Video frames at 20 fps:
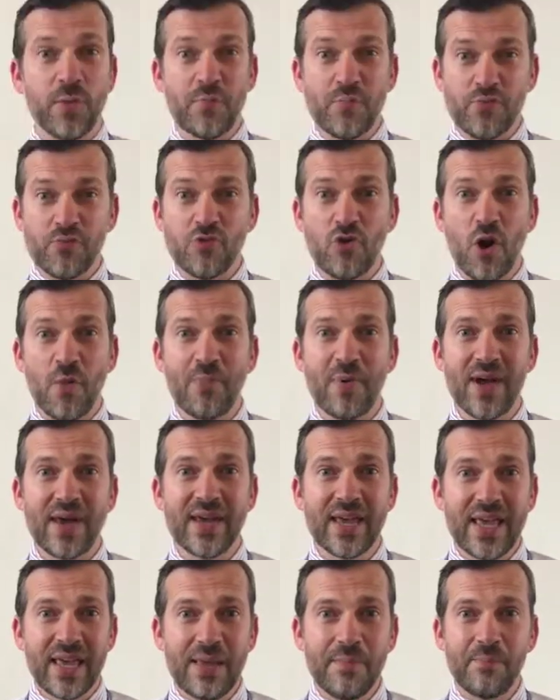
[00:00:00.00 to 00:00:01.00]
the proper
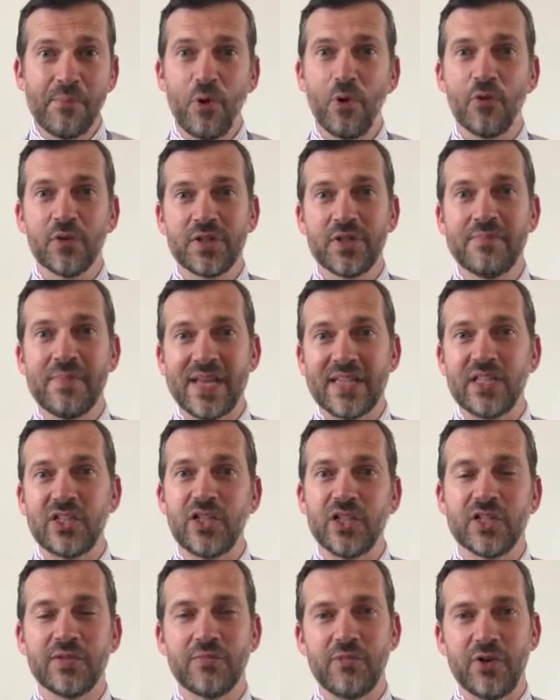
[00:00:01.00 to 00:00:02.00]
important
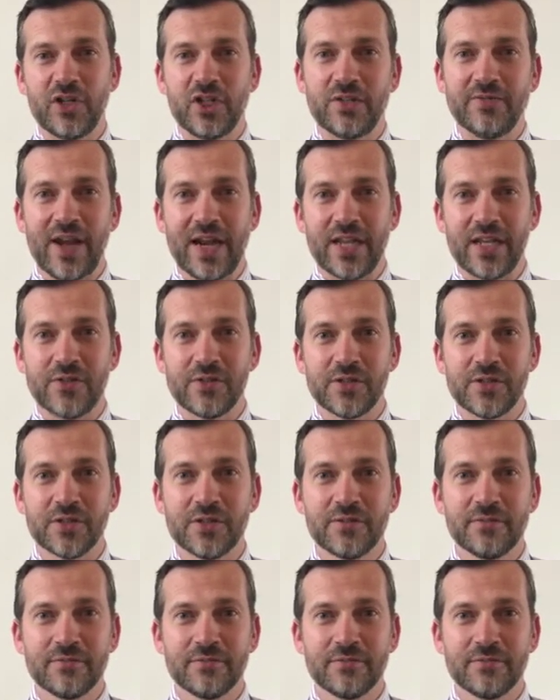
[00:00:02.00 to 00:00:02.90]
messages of British values.